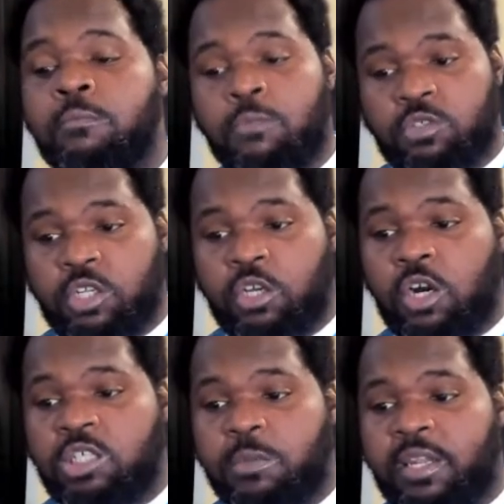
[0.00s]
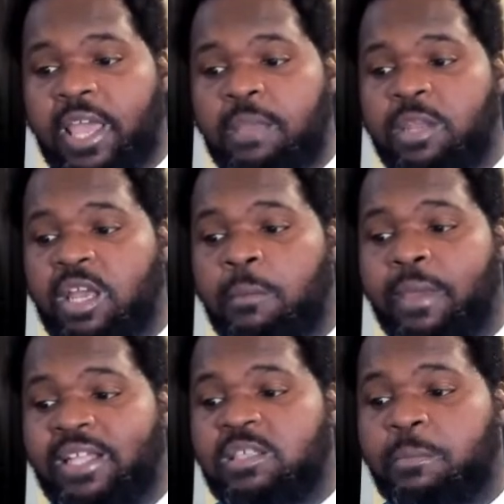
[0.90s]
Most of the guards would nag me to come
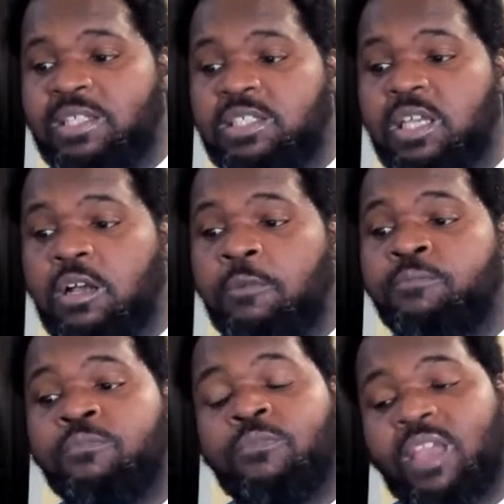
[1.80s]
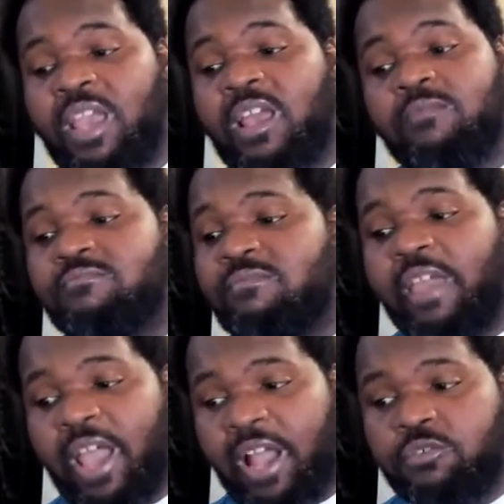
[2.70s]
back to my cell, and
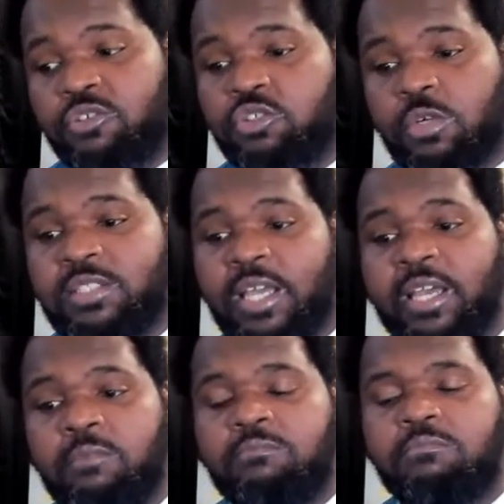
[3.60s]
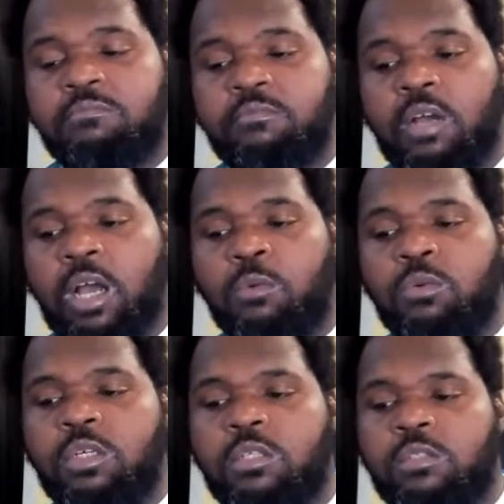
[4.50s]
after a short time, I
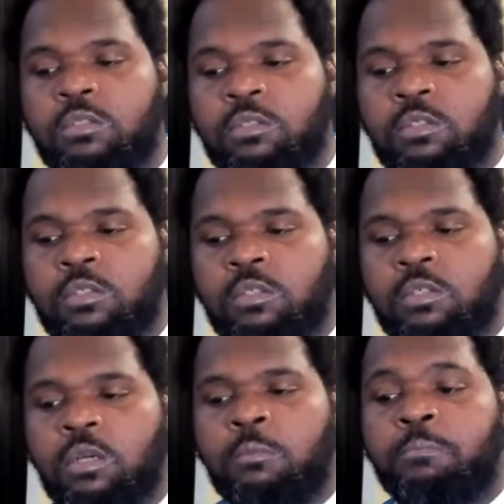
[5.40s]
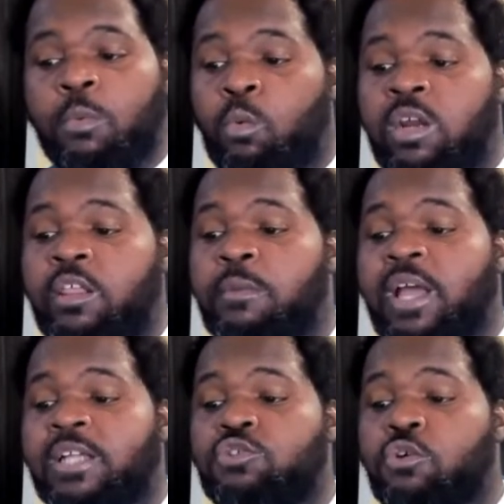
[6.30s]
would. But one of them
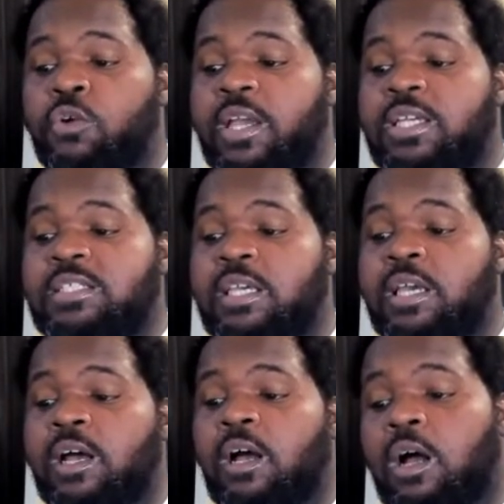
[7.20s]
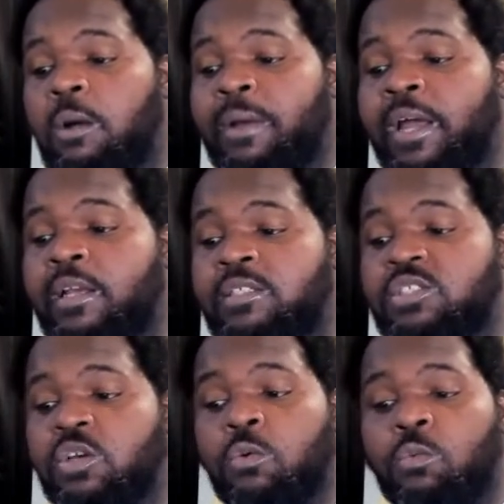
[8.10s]
got too crazy about it
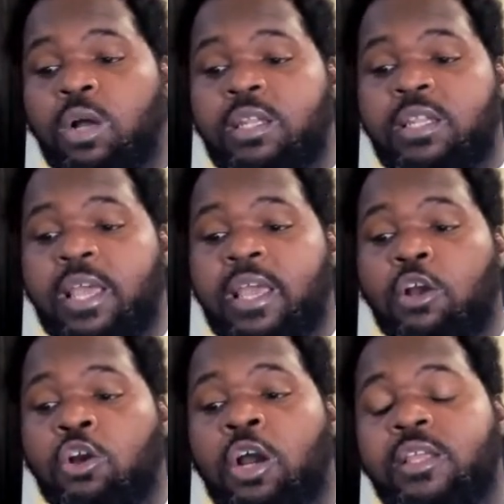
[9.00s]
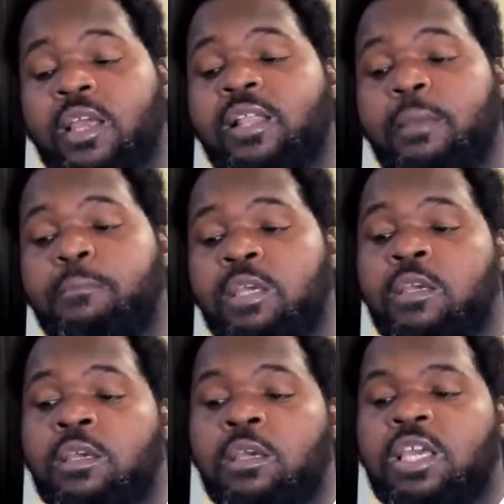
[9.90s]
until one day a guard yelled at me,
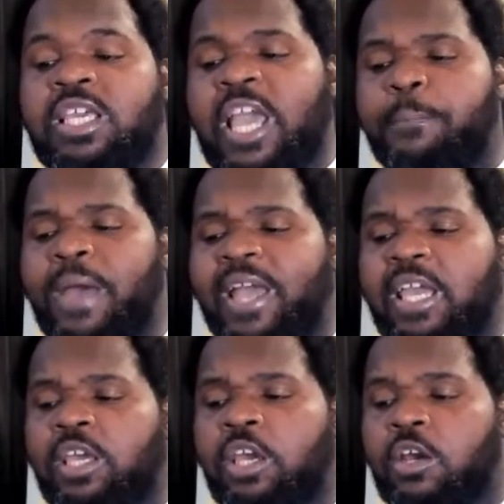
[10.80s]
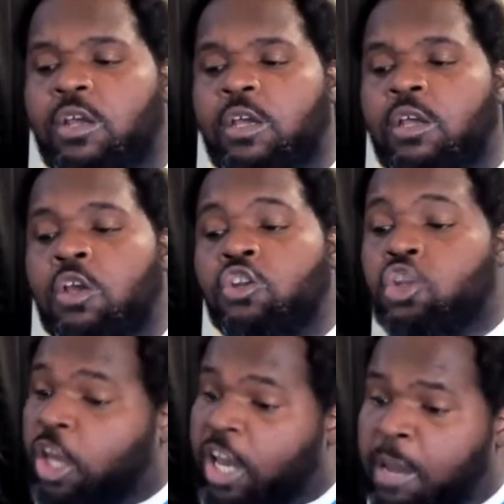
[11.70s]
Get back in here!
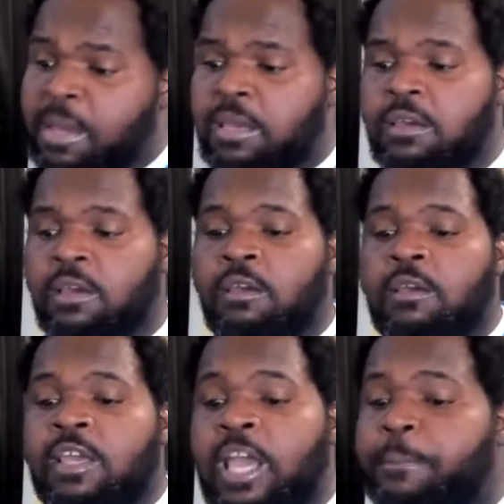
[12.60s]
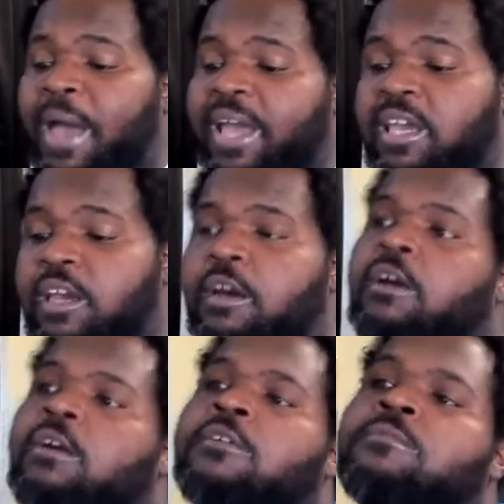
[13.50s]
Do you hear me? Get back here!